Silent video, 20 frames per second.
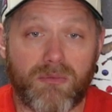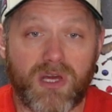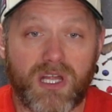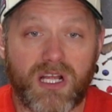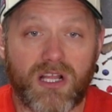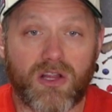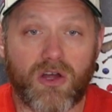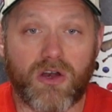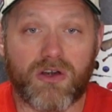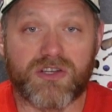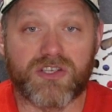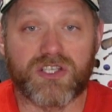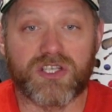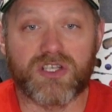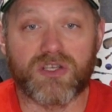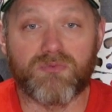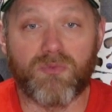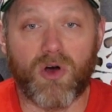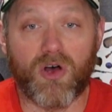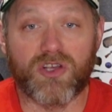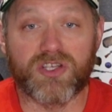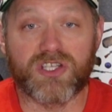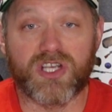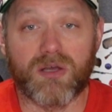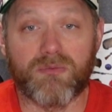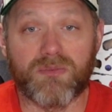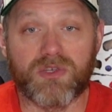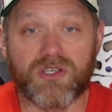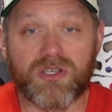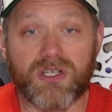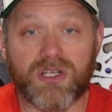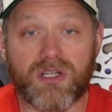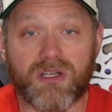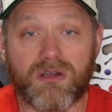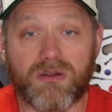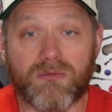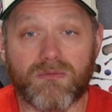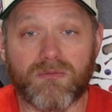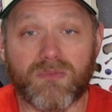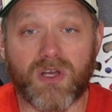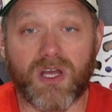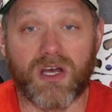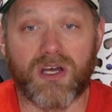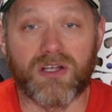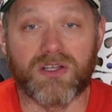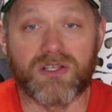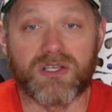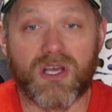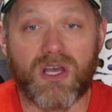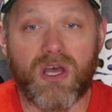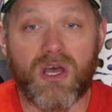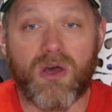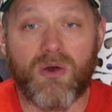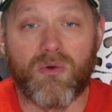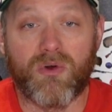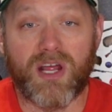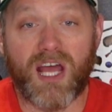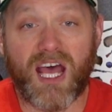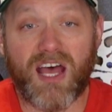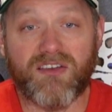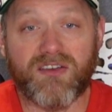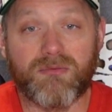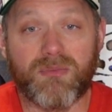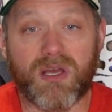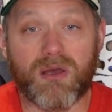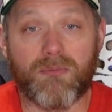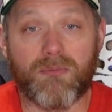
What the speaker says: many large and small submachine guns, would have to be